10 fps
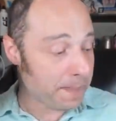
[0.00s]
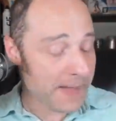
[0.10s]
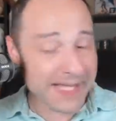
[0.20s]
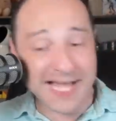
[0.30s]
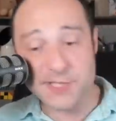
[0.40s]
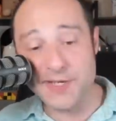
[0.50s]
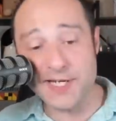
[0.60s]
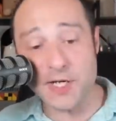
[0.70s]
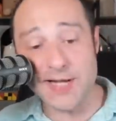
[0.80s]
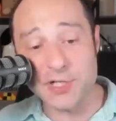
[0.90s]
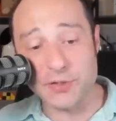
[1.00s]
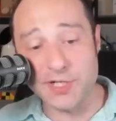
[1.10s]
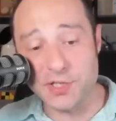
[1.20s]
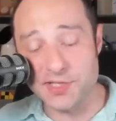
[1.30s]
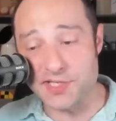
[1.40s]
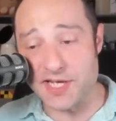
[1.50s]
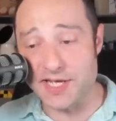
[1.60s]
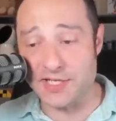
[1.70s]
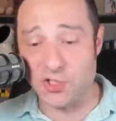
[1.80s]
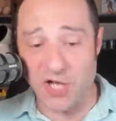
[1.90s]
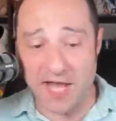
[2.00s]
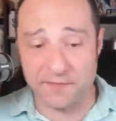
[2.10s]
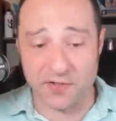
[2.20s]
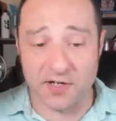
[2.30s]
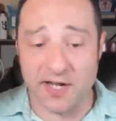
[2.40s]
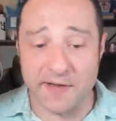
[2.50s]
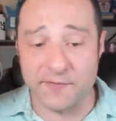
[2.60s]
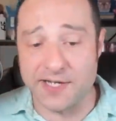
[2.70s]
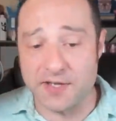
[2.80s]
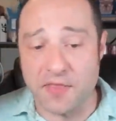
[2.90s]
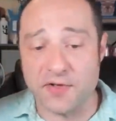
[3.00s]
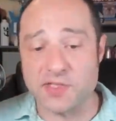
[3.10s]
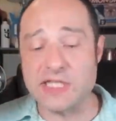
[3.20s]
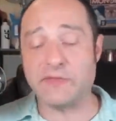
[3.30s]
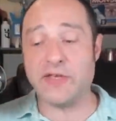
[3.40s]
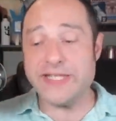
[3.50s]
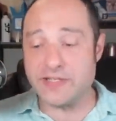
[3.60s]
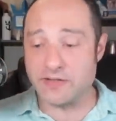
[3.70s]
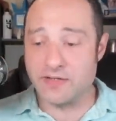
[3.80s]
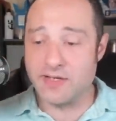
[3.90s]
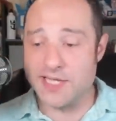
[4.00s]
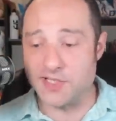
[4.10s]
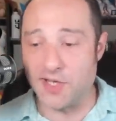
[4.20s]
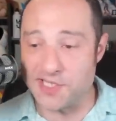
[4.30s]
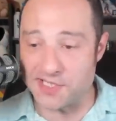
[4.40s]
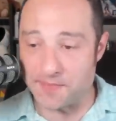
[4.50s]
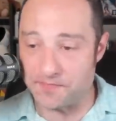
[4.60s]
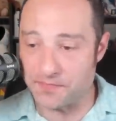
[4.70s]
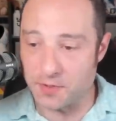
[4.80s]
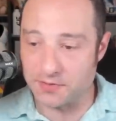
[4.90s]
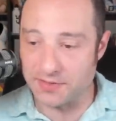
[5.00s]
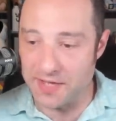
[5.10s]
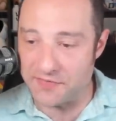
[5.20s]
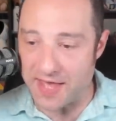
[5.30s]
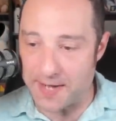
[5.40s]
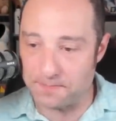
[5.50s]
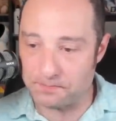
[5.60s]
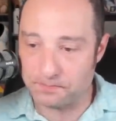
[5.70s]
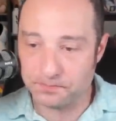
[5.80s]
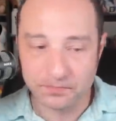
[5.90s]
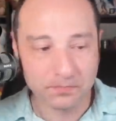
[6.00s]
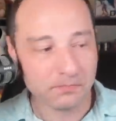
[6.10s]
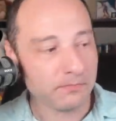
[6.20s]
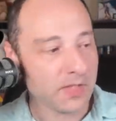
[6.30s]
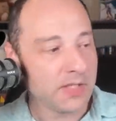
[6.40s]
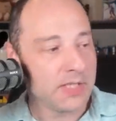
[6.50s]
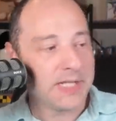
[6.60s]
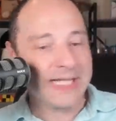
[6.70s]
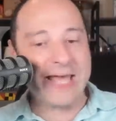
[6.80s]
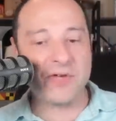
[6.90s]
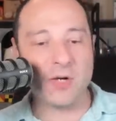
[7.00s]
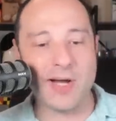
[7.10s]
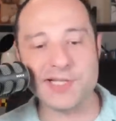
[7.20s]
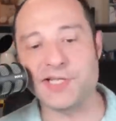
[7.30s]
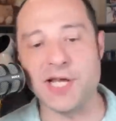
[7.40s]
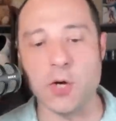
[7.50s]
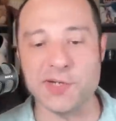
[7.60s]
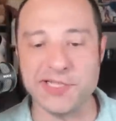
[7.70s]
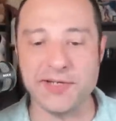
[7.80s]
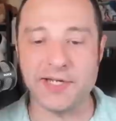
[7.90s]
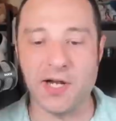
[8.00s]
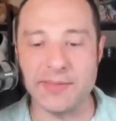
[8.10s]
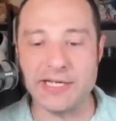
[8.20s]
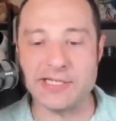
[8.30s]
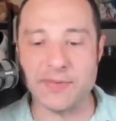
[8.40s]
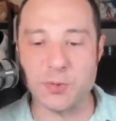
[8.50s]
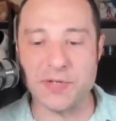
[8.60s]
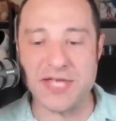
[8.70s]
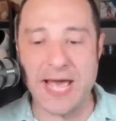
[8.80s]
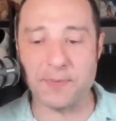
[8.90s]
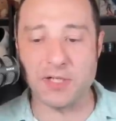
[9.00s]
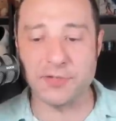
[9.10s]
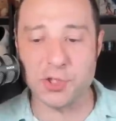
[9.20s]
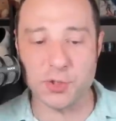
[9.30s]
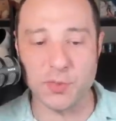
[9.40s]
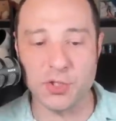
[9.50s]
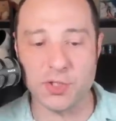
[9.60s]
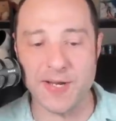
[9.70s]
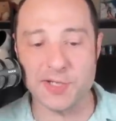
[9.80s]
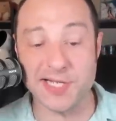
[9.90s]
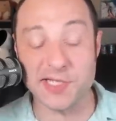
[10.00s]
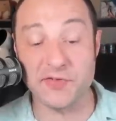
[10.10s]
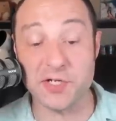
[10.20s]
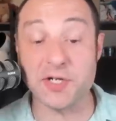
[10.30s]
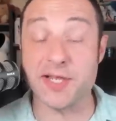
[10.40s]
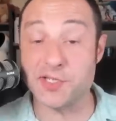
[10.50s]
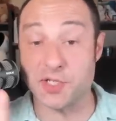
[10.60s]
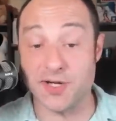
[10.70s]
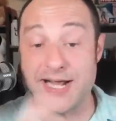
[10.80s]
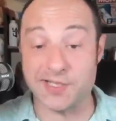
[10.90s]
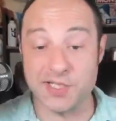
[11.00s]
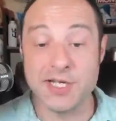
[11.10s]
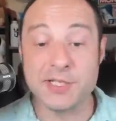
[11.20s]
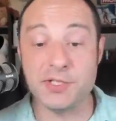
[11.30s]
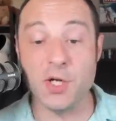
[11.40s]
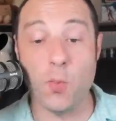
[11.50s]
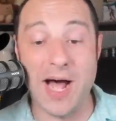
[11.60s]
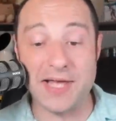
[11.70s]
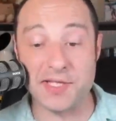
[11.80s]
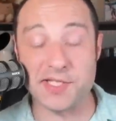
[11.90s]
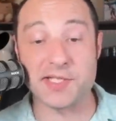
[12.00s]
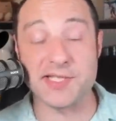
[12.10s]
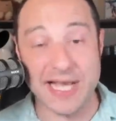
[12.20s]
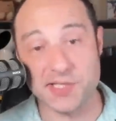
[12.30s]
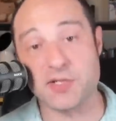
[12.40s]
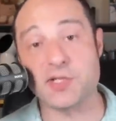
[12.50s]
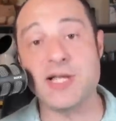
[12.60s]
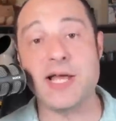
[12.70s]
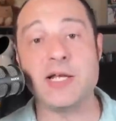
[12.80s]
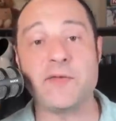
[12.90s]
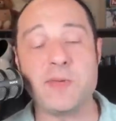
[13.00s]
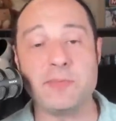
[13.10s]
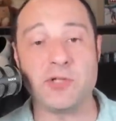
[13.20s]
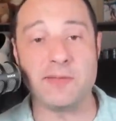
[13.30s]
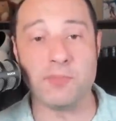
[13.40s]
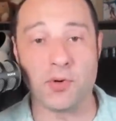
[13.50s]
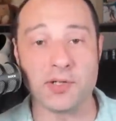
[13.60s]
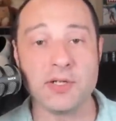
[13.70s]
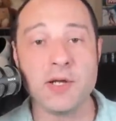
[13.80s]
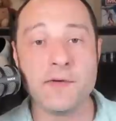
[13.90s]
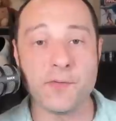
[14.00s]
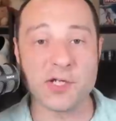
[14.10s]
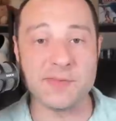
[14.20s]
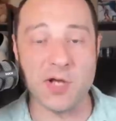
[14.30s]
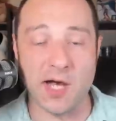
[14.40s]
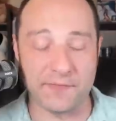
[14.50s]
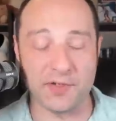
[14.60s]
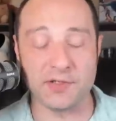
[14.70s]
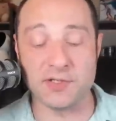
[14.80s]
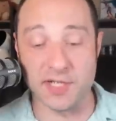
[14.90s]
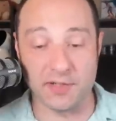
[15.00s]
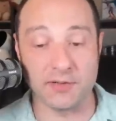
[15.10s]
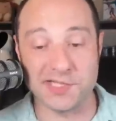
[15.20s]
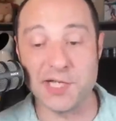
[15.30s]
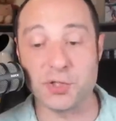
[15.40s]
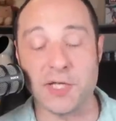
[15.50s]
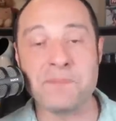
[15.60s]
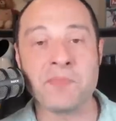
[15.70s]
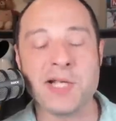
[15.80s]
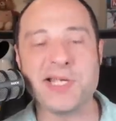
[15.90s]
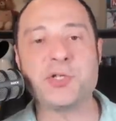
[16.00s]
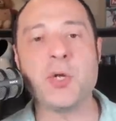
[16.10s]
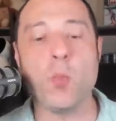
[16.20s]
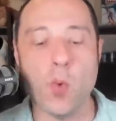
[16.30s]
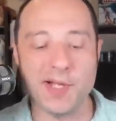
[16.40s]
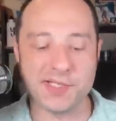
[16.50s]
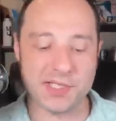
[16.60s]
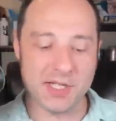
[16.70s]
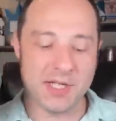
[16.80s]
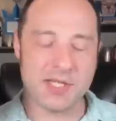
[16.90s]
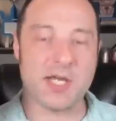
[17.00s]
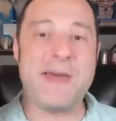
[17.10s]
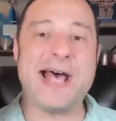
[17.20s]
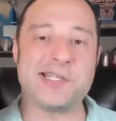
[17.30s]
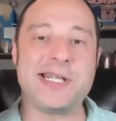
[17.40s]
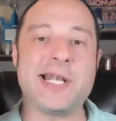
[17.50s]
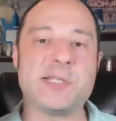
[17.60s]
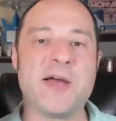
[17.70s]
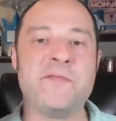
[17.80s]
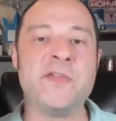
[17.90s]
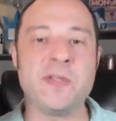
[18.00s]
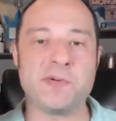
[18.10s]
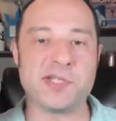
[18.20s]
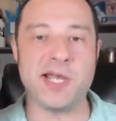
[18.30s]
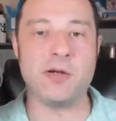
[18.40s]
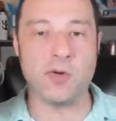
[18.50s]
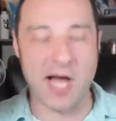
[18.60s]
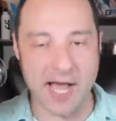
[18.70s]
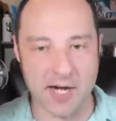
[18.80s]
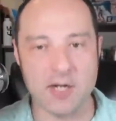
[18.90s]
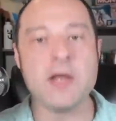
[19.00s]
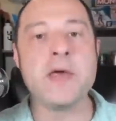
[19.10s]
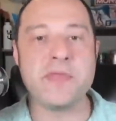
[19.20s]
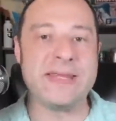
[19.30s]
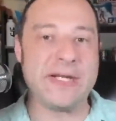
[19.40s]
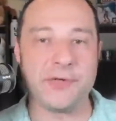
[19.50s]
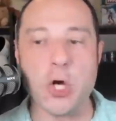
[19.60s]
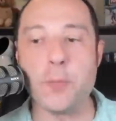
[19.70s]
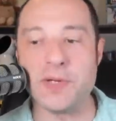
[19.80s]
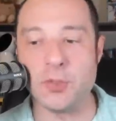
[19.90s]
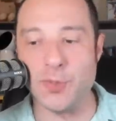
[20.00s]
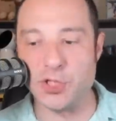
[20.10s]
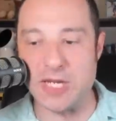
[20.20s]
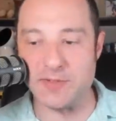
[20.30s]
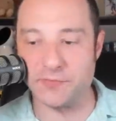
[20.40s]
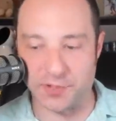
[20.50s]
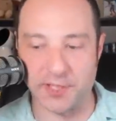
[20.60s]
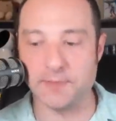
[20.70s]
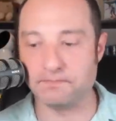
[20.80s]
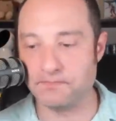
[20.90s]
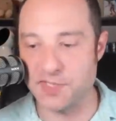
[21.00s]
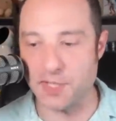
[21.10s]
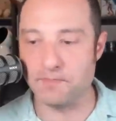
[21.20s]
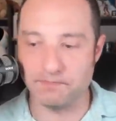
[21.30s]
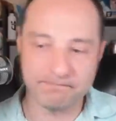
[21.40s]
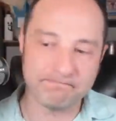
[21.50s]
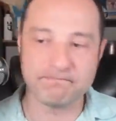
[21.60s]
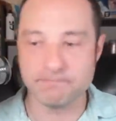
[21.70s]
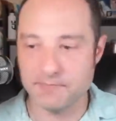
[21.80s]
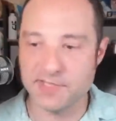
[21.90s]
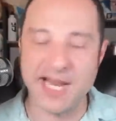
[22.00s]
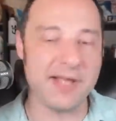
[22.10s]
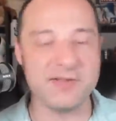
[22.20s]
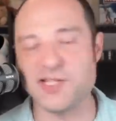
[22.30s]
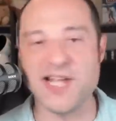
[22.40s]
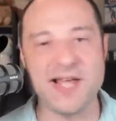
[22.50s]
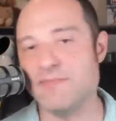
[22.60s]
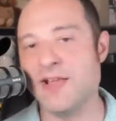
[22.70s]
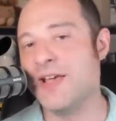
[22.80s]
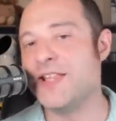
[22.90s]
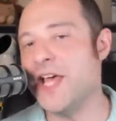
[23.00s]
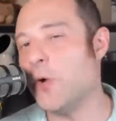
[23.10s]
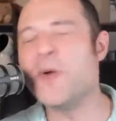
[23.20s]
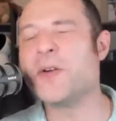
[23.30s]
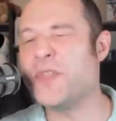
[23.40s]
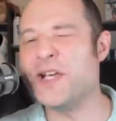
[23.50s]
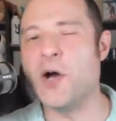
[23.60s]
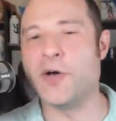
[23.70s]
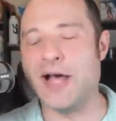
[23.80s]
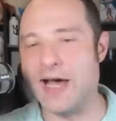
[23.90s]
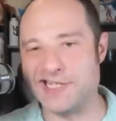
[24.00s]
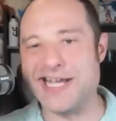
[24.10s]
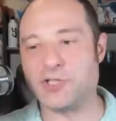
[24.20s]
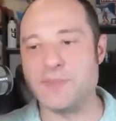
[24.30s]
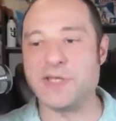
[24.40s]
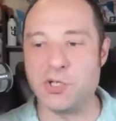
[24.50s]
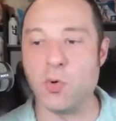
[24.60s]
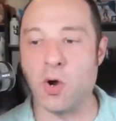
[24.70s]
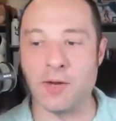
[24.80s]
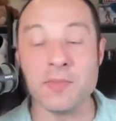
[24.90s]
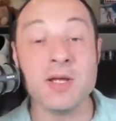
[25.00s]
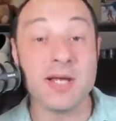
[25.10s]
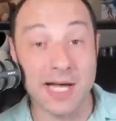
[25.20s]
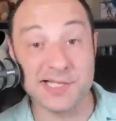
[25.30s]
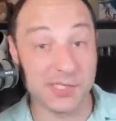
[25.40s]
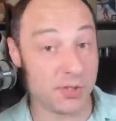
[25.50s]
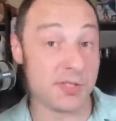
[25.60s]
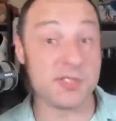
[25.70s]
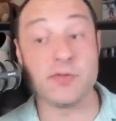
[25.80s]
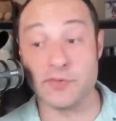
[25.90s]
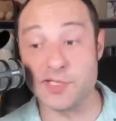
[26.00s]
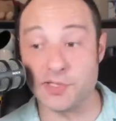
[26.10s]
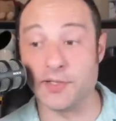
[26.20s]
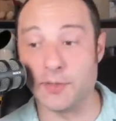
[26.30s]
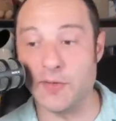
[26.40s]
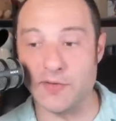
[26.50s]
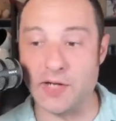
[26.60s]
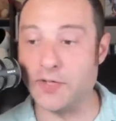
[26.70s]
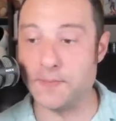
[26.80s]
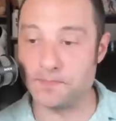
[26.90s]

Guys, we got a congratulations uh, in chat for uh, Friday the 13th Fiend. That's awesome. Love that. Kevin wants to know we're sailing on Harmony December 12th. The app currently shows Windjammer Jamaica is not serving dinner. That's correct. Do you know why this is? Yes, there's not enough people on board for it to be offered dinner, essentially. Essentially, once the capacity gets about 50% or higher, then they reopen the Windjammer for dinner. So it's not, it's not, not a weird thing going on. It's actually been the norm uh, since cruising restarted, quite frankly.